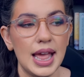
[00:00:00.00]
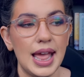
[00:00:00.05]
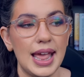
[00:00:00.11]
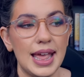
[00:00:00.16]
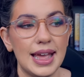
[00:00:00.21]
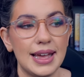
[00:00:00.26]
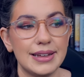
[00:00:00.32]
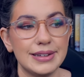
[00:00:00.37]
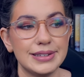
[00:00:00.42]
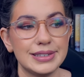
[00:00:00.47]

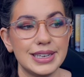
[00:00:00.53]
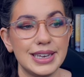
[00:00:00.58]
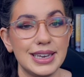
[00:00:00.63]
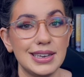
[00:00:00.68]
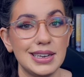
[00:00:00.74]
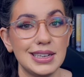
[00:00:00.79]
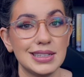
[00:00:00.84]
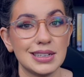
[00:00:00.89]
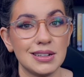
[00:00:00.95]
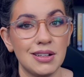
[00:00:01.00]
And he
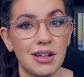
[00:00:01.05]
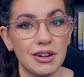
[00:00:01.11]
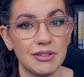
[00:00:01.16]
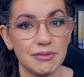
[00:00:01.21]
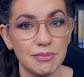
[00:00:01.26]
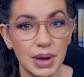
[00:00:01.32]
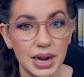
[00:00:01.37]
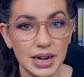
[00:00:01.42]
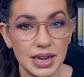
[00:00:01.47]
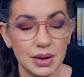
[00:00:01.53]
needs a lot of
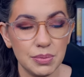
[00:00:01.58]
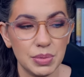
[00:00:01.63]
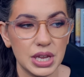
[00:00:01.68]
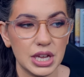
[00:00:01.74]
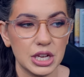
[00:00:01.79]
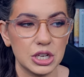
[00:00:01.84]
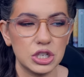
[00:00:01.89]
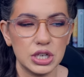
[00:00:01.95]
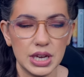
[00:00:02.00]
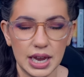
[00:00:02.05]
money
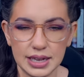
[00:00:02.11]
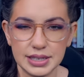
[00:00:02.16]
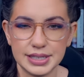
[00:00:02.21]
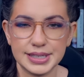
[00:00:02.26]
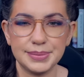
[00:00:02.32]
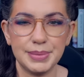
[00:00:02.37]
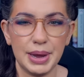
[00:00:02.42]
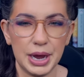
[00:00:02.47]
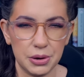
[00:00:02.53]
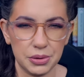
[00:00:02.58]
because she has
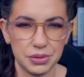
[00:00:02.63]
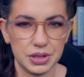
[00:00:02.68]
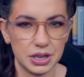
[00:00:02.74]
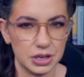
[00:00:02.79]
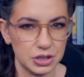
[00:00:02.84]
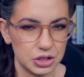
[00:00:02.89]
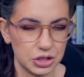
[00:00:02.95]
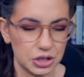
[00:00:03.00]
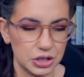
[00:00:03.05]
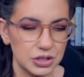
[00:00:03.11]
some health
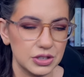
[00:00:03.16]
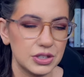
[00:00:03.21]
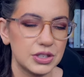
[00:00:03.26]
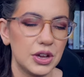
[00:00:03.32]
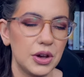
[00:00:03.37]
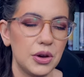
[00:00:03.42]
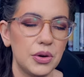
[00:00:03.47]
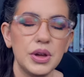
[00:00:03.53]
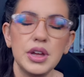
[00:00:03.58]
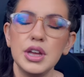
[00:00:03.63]
concerns.
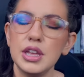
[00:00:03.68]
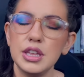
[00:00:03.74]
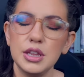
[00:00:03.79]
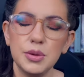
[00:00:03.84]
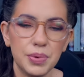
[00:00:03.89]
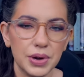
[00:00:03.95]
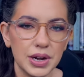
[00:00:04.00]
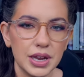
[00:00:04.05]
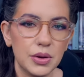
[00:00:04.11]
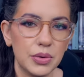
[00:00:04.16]
So you
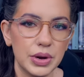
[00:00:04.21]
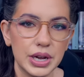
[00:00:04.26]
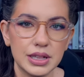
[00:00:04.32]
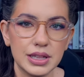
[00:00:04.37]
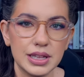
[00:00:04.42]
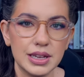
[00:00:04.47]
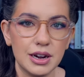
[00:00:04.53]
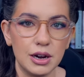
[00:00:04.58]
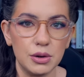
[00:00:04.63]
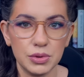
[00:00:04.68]
pretty
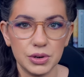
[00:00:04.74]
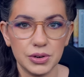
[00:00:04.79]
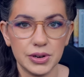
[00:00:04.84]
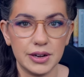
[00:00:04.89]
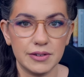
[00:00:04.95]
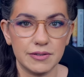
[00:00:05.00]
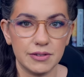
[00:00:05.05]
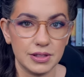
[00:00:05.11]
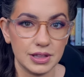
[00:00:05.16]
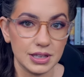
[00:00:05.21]
quickly are
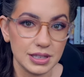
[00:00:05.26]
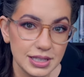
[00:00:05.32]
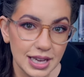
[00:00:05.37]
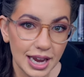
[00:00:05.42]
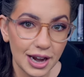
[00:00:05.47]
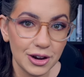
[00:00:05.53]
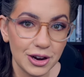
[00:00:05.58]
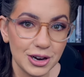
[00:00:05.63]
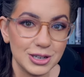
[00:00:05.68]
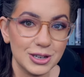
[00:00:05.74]
rooting for this
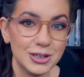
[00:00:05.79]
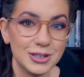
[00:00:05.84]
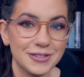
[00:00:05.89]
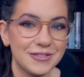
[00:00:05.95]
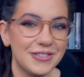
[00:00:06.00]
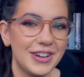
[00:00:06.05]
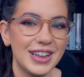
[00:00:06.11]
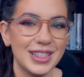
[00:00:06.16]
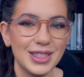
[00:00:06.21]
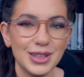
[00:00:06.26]
character to
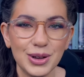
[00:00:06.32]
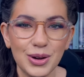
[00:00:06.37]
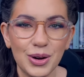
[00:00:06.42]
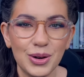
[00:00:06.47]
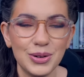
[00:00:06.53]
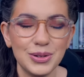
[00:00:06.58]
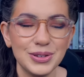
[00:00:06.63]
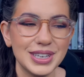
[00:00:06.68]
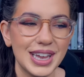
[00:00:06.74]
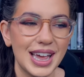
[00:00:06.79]
find the
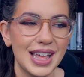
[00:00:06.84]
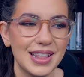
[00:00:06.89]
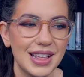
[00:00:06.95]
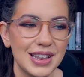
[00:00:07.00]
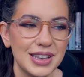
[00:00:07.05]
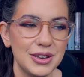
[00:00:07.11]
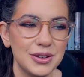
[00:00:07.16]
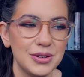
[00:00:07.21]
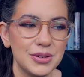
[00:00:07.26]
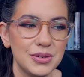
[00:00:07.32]
gold, and
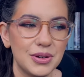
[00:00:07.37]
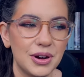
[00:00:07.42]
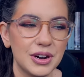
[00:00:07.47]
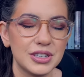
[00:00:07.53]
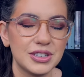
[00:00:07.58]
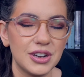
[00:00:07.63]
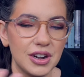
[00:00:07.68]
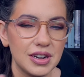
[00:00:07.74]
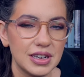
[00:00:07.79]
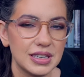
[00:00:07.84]
then you are
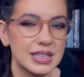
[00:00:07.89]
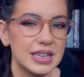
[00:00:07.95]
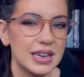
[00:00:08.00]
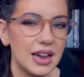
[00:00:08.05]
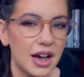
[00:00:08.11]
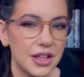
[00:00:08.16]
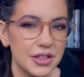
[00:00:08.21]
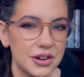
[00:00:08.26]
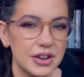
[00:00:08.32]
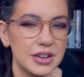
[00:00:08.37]
starting to see
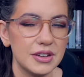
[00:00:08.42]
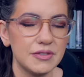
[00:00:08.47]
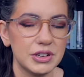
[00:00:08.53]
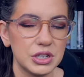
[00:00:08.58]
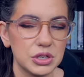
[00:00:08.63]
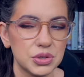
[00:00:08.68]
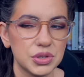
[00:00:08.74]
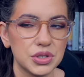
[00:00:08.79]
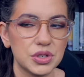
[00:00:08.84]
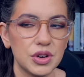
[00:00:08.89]
other
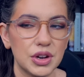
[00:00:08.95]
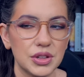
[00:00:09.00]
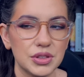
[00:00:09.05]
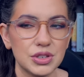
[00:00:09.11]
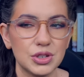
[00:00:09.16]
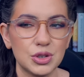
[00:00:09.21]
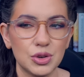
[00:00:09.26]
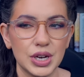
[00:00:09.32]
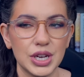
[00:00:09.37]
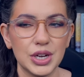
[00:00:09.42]
individuals throughout the
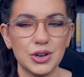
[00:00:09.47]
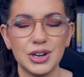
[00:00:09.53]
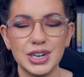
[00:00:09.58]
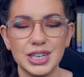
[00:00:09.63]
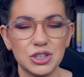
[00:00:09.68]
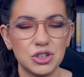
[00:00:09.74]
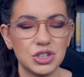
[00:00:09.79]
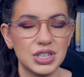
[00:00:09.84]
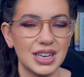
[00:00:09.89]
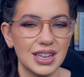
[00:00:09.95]
story who are
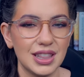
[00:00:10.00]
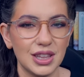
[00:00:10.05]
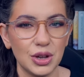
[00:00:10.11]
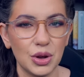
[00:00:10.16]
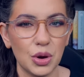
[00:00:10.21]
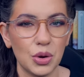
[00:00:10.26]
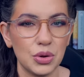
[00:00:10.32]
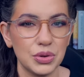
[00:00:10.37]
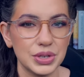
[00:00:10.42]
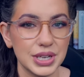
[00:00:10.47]
interested in the
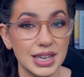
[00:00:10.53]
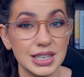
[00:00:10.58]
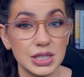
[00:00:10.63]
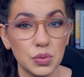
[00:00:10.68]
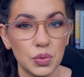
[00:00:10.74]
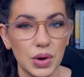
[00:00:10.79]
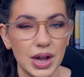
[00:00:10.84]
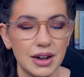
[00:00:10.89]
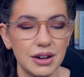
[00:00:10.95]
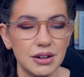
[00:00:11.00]
gold as
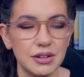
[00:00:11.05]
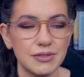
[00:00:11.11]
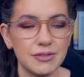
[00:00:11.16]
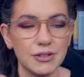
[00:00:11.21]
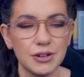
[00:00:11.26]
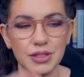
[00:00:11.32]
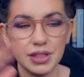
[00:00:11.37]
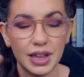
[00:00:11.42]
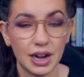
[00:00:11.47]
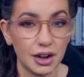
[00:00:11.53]
well
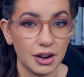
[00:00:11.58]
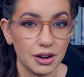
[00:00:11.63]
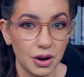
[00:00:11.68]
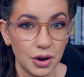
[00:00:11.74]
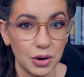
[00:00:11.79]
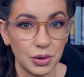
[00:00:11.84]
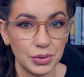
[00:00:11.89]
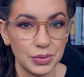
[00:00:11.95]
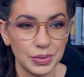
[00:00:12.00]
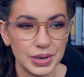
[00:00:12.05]
for their
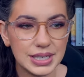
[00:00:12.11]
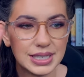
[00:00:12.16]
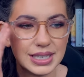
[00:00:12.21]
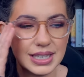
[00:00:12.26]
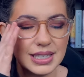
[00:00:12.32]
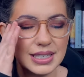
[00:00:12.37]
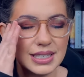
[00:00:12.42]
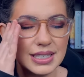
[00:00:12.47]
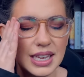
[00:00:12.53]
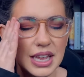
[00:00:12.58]
own
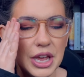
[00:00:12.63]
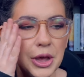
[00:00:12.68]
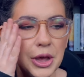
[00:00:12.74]
reasons.